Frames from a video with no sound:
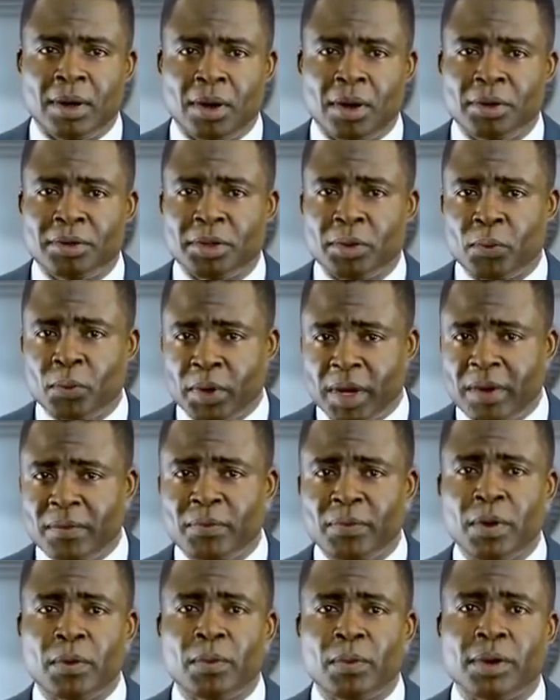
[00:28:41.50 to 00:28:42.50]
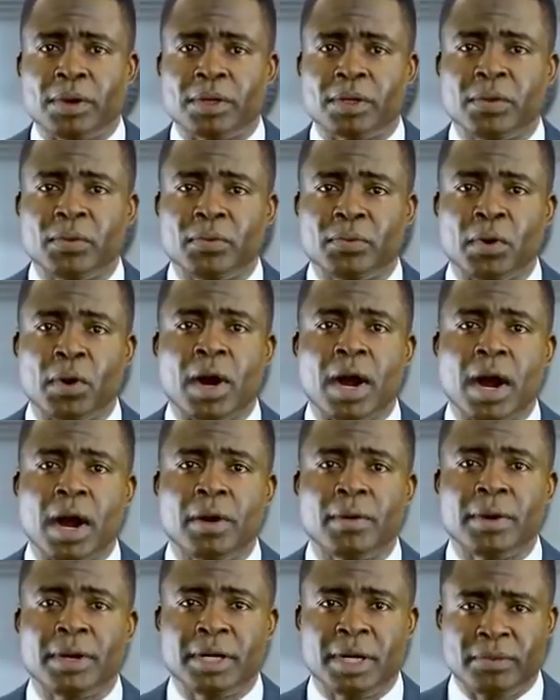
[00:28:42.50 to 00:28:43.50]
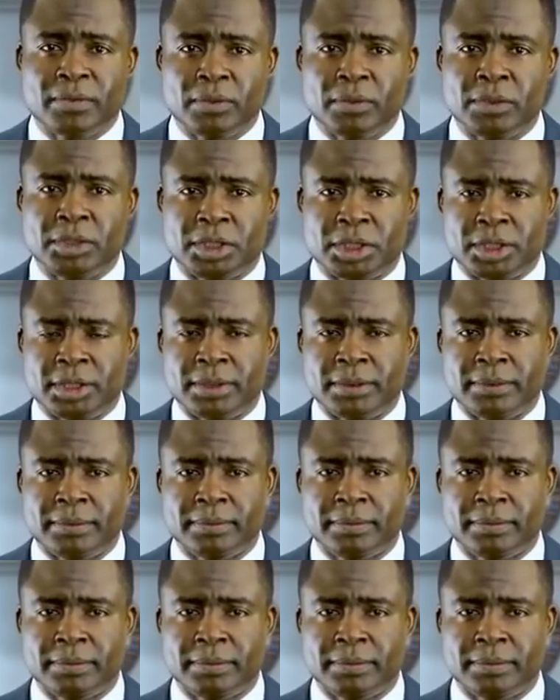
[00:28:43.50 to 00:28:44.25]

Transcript: on the way forward for our revolution.